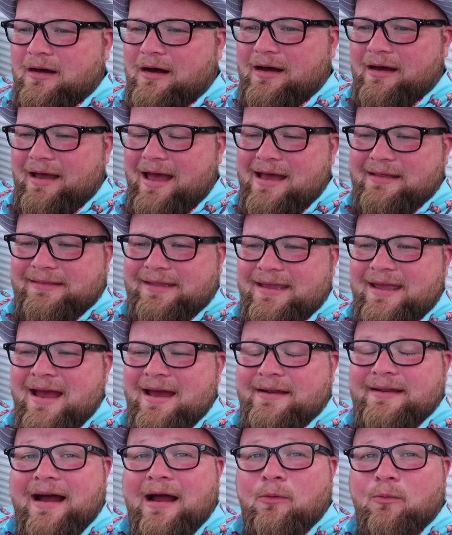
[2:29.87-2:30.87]
at the
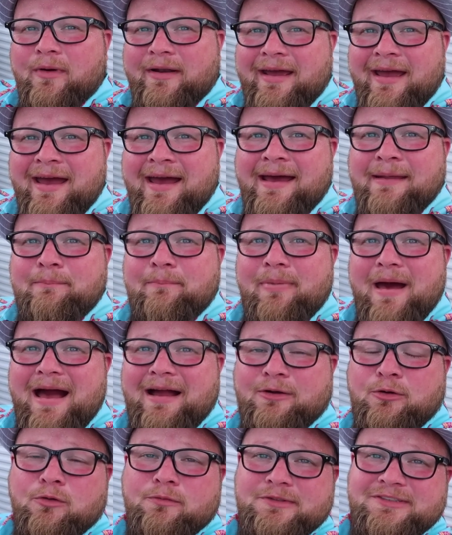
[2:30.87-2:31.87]
end, I want to head
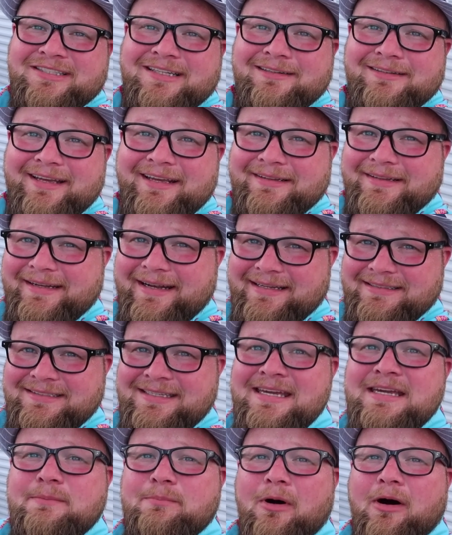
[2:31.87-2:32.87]
back over to the Lakeland
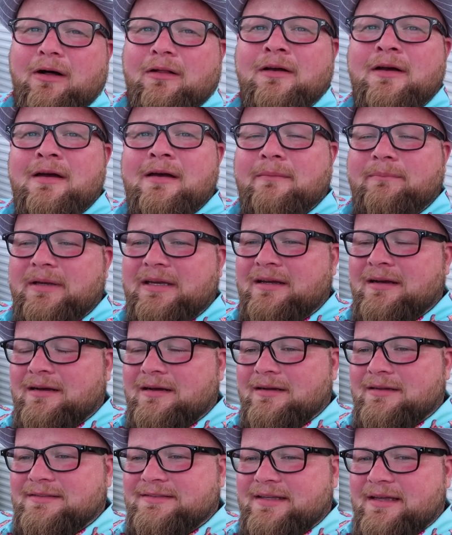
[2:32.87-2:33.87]
Antique Mall,
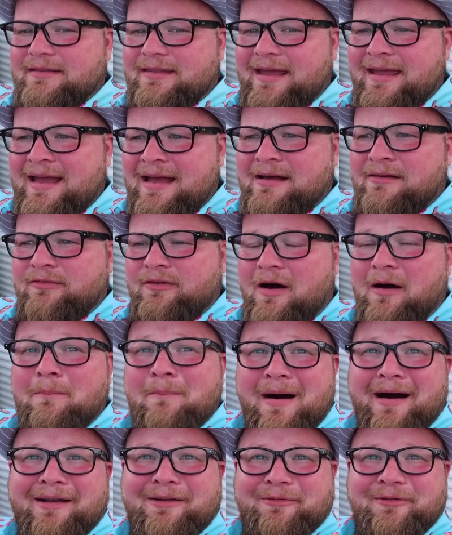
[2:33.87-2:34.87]
because they have a
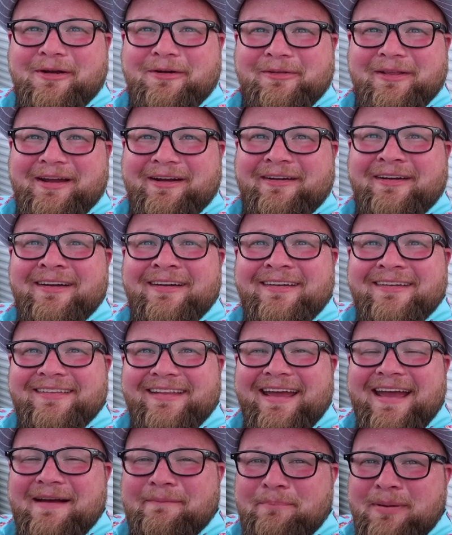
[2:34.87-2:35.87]
monorail there.
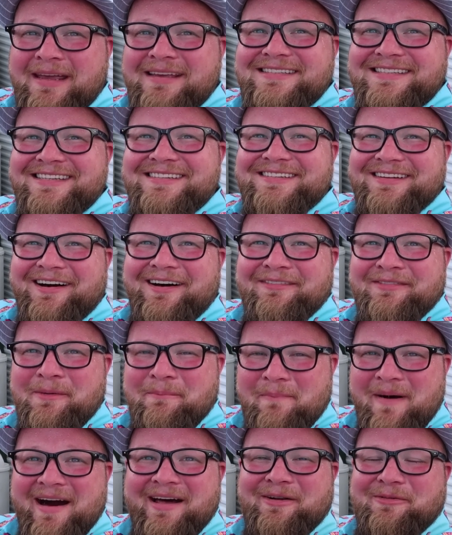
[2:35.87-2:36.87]
They have pieces of a
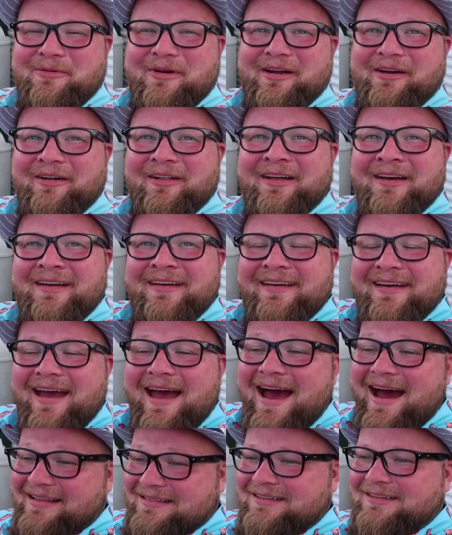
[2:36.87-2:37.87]
monorail
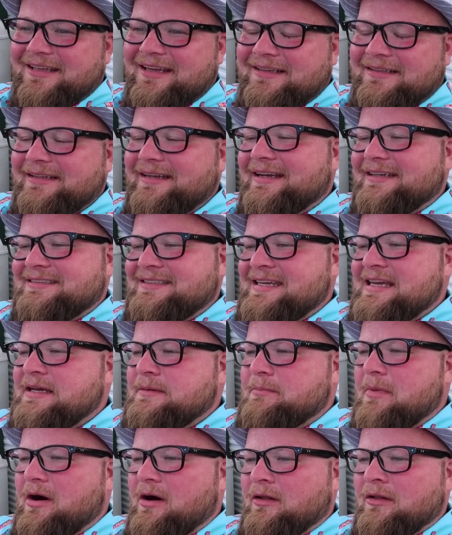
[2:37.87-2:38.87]
at the Lakeland
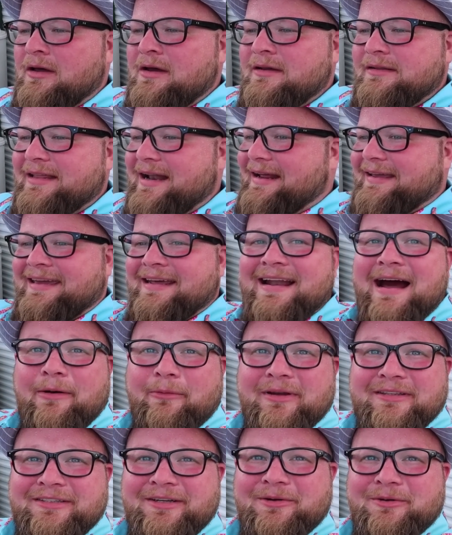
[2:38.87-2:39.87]
Antique Mall that I cannot
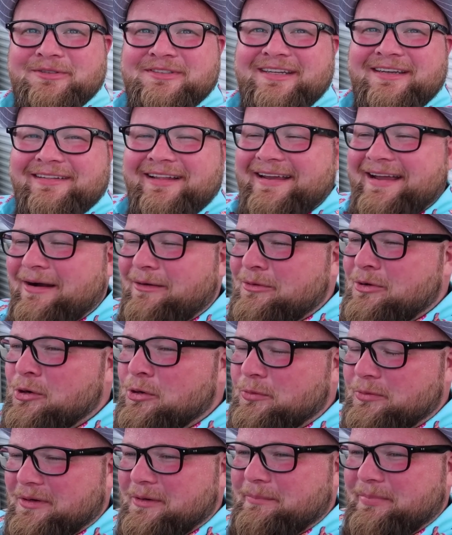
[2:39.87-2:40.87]
wait to go see. Like, how
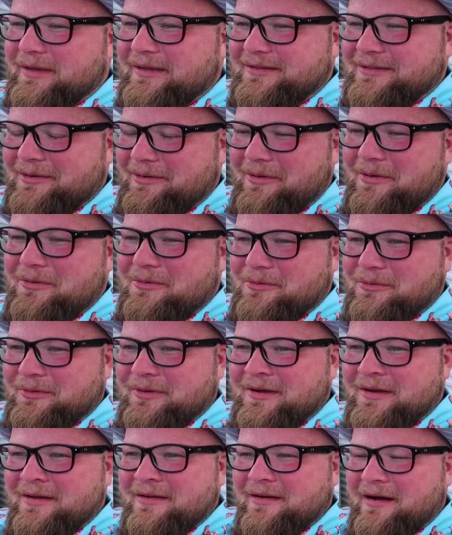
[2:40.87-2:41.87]
cool would it be to
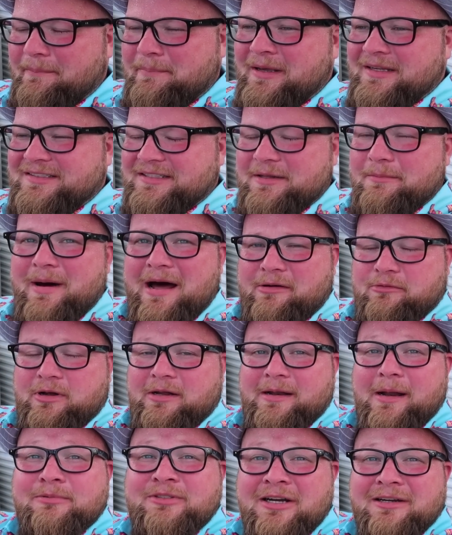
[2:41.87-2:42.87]
own a piece of the monorail?
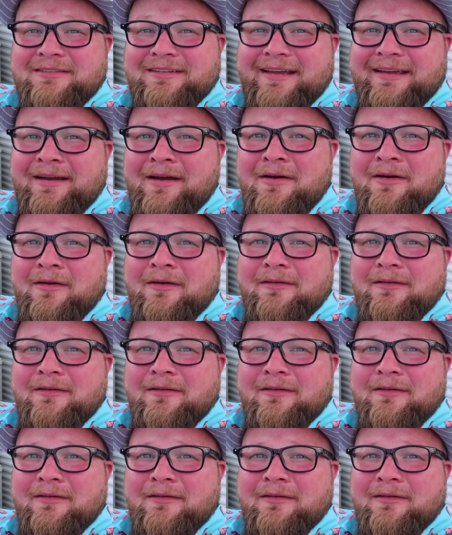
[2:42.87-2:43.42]
And I'm talking like